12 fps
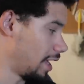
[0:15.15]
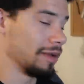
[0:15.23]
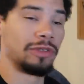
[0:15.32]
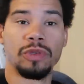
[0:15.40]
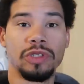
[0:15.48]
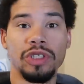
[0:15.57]

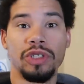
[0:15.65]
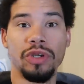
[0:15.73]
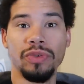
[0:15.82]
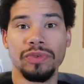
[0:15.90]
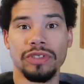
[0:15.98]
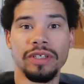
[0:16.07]
I'm switching
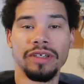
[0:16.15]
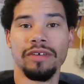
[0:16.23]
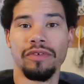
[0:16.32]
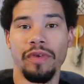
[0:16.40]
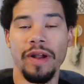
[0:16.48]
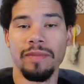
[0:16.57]
tunes.
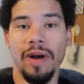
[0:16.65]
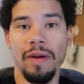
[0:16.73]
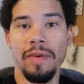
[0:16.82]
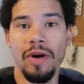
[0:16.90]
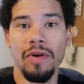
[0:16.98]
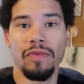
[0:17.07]
Frank
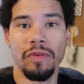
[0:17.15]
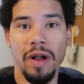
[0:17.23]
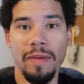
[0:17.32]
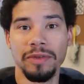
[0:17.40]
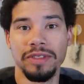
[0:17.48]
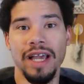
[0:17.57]
Mabo from
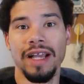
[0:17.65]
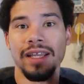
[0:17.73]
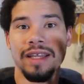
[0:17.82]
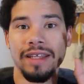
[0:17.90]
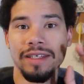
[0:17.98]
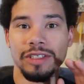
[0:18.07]
Mabotech.
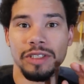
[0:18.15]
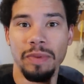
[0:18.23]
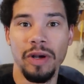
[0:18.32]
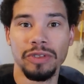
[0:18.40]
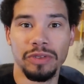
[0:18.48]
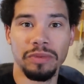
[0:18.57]
He's
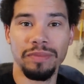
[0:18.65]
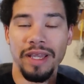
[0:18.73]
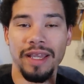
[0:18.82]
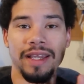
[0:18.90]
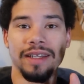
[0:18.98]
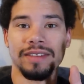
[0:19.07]
sponsoring
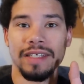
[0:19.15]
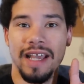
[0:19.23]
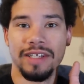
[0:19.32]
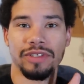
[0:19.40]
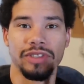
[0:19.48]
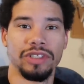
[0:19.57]
me
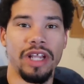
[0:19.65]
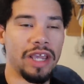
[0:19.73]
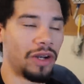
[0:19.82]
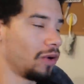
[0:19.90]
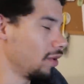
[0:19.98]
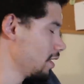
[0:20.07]
slash the
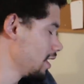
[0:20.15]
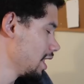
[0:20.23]
channel.